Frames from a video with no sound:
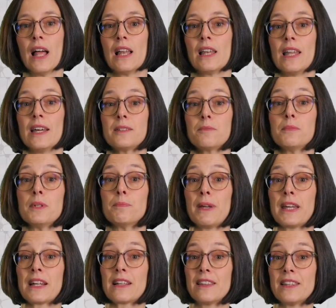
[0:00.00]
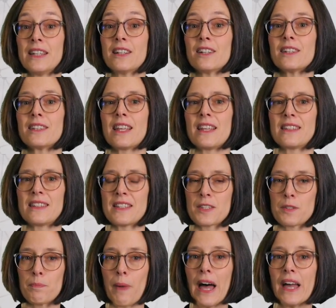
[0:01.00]
let me make clear that
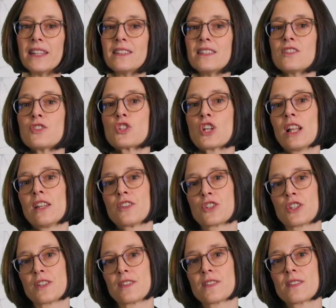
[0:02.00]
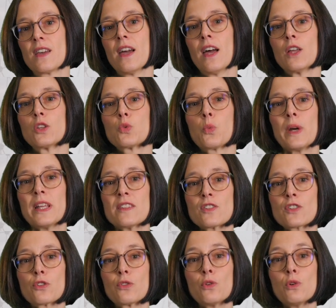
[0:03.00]
despite these challenges,
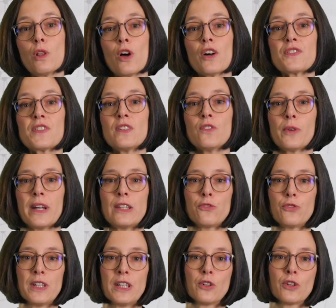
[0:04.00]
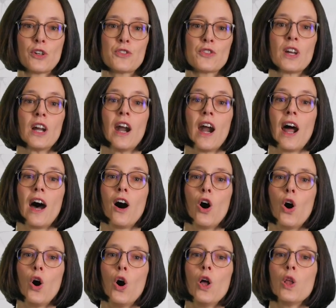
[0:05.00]
twin-screw loss-in-weight feeders are
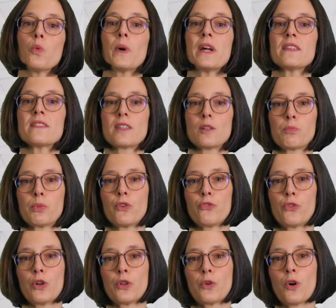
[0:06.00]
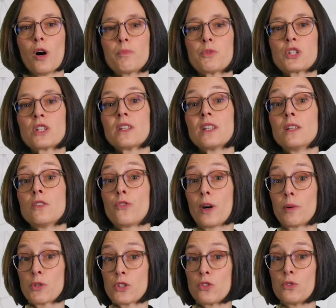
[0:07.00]
always the preferred option in
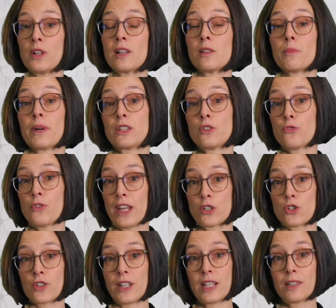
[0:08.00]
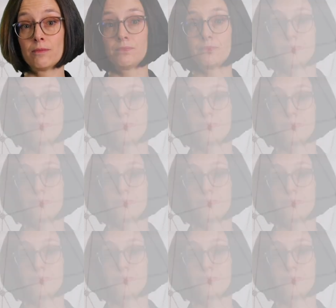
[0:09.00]
pharmaceutical manufacturing.